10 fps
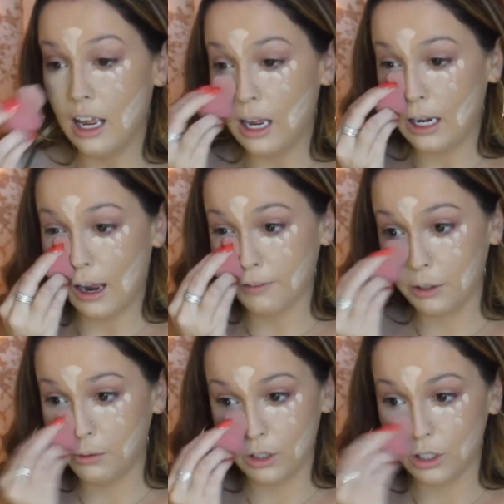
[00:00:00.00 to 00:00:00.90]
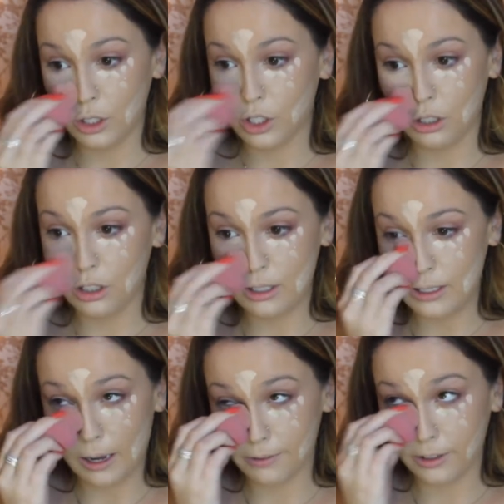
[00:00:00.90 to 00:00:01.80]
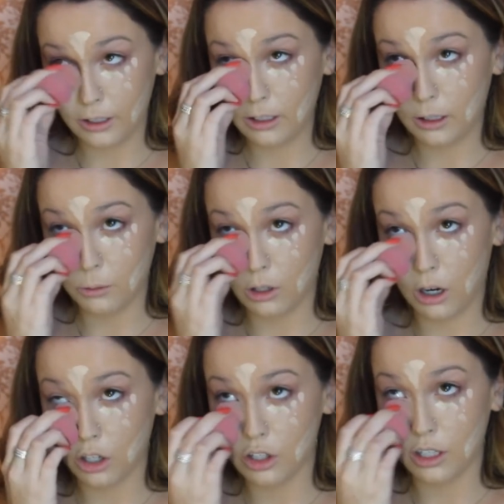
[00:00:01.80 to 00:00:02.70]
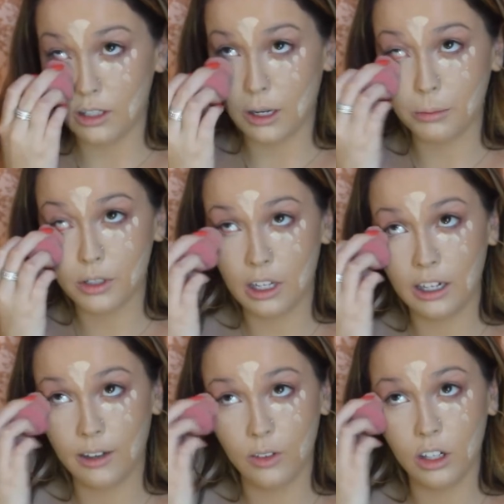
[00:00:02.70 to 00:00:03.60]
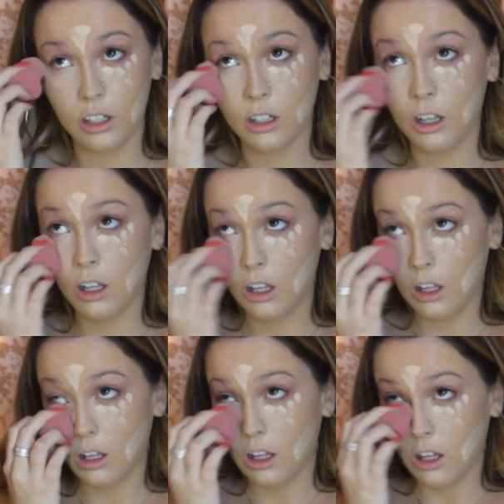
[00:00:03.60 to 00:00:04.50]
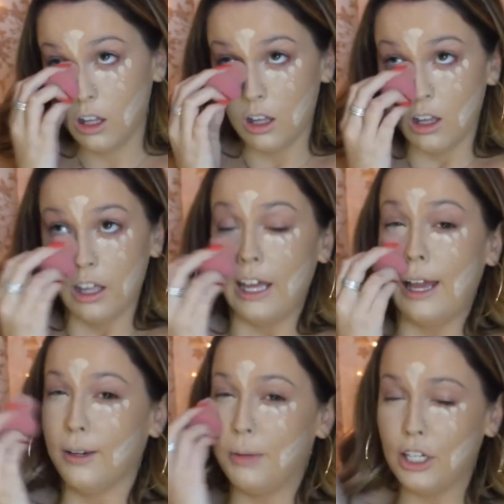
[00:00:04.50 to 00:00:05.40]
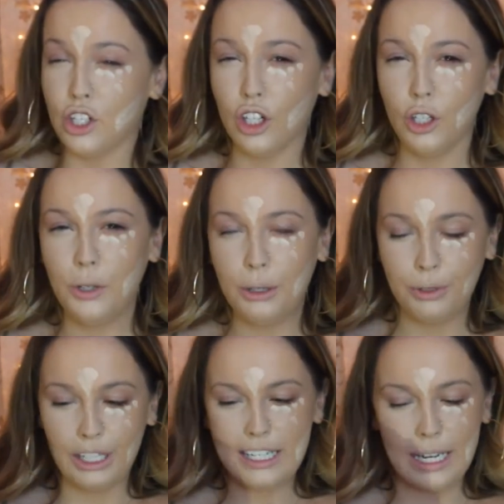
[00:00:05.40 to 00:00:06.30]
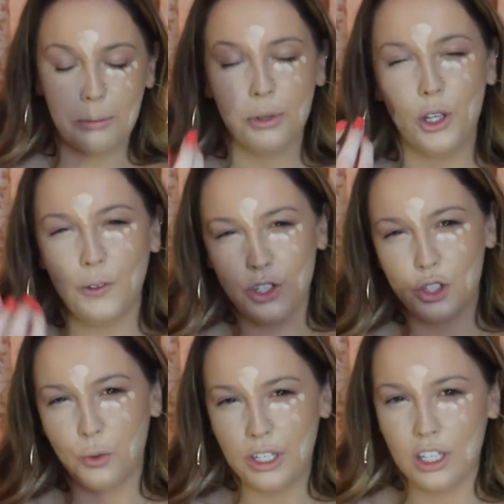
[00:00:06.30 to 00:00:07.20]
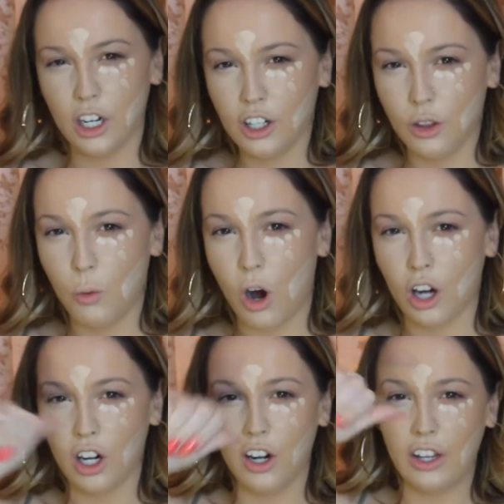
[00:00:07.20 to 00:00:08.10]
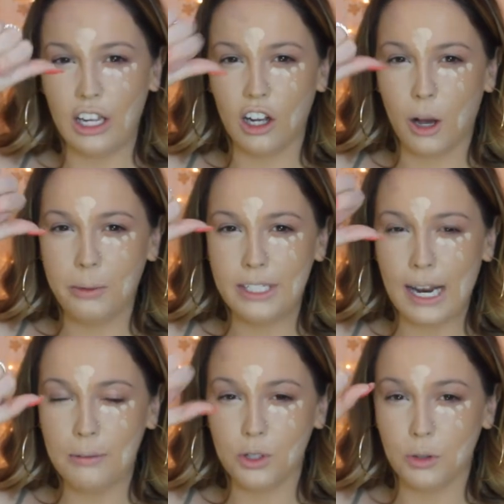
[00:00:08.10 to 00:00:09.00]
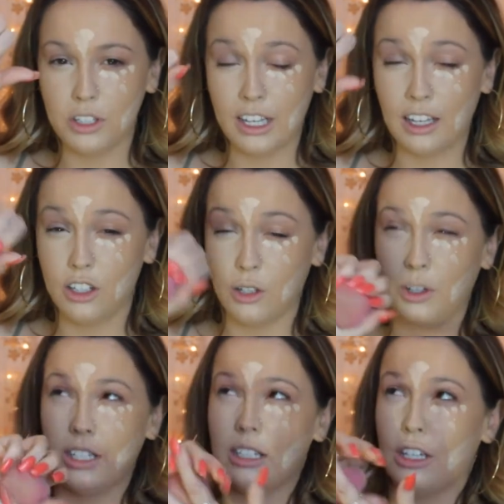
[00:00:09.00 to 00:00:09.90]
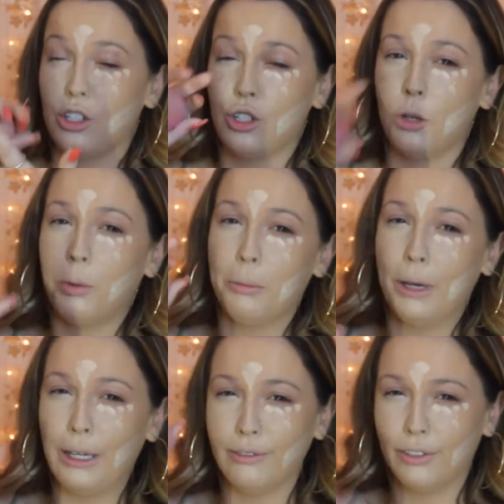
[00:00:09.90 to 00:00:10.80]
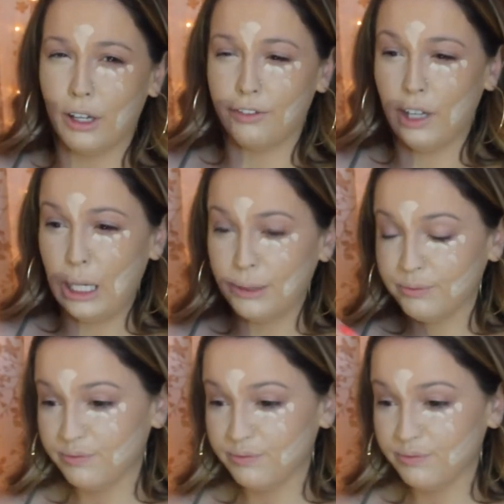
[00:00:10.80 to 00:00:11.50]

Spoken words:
And everyone should definitely 110% have one. And make sure you get it really damp. Like, you have to squeeze it under the water like a couple times so it gets like super big and fluffy.